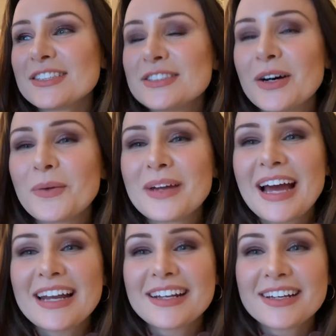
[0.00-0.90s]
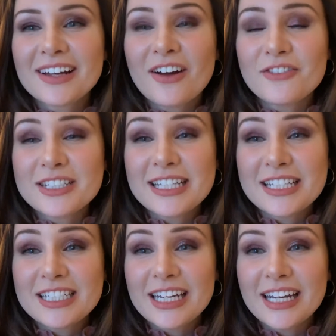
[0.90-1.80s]
So we had a good
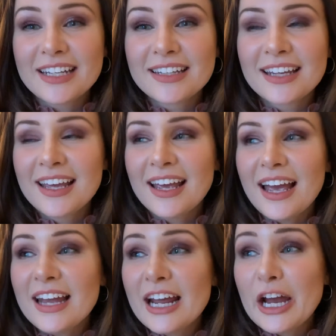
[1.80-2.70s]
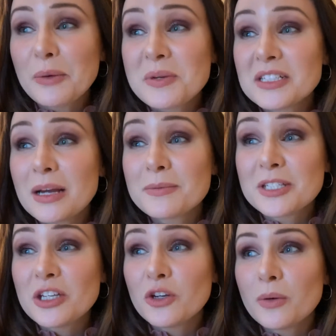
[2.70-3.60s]
conversation and I opened up
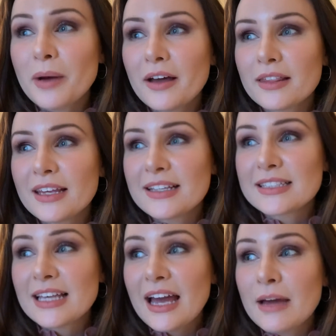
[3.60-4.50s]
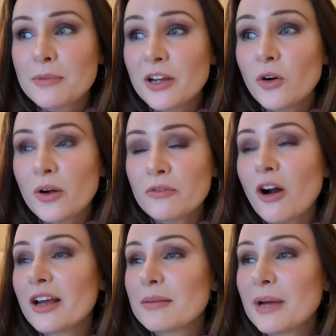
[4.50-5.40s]
to you about things that had been going
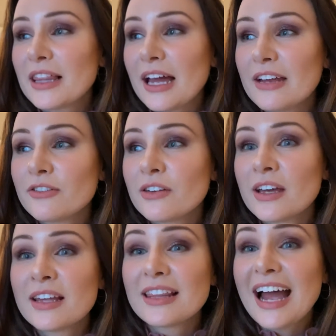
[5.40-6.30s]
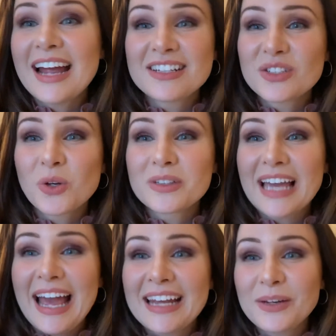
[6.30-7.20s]
wrong in my life that I hadn't told
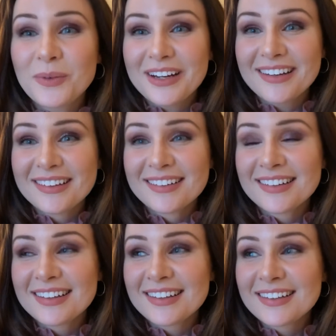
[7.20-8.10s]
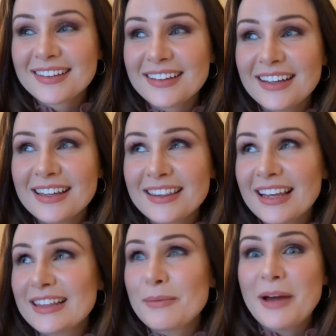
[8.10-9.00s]
anyone in
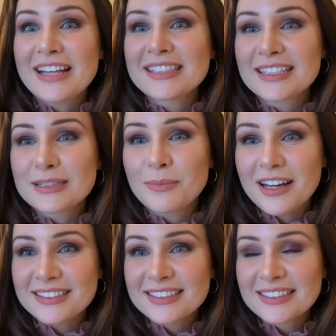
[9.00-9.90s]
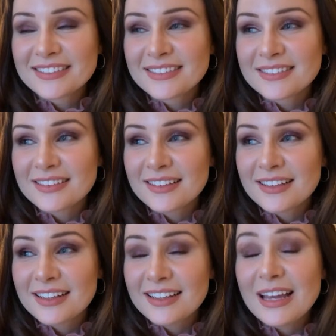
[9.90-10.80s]
like the past 6 months.
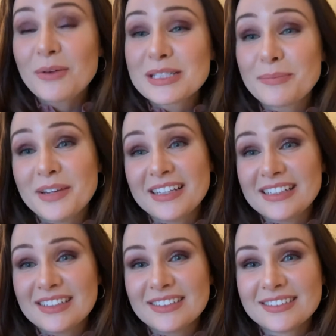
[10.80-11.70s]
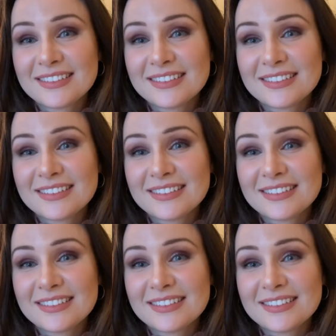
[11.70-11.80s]
That was a big deal.